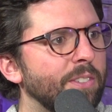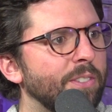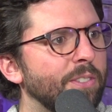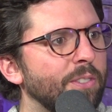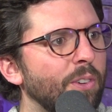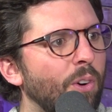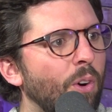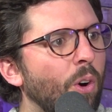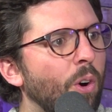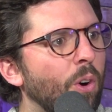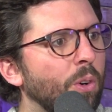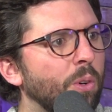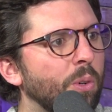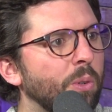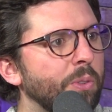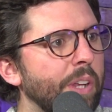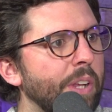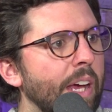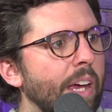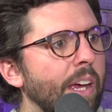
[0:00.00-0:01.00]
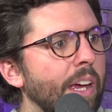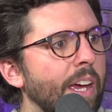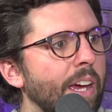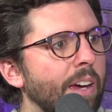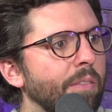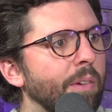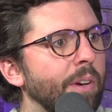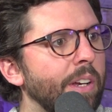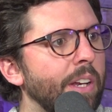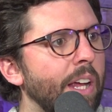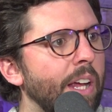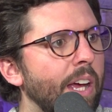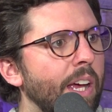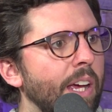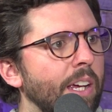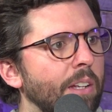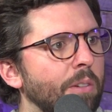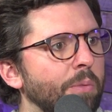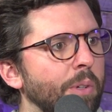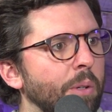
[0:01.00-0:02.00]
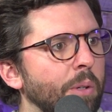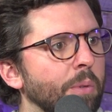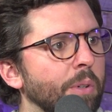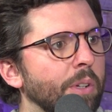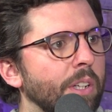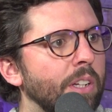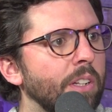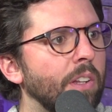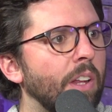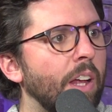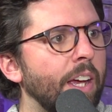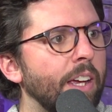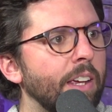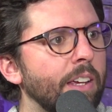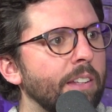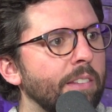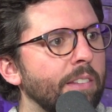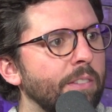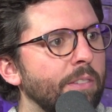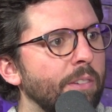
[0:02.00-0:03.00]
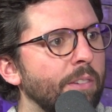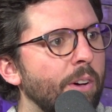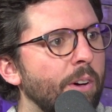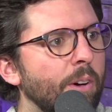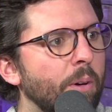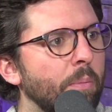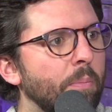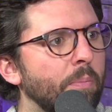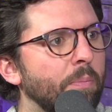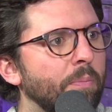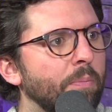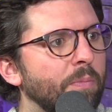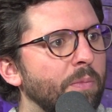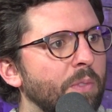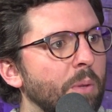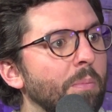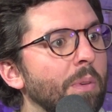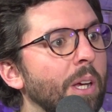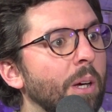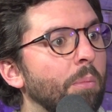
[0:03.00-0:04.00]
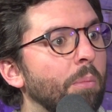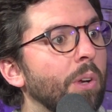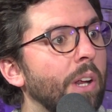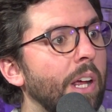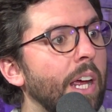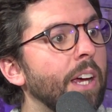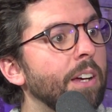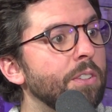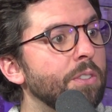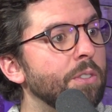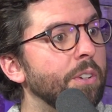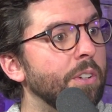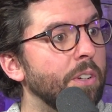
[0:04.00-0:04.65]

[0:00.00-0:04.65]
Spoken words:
all day, every day, and we really like to be able to answer it, to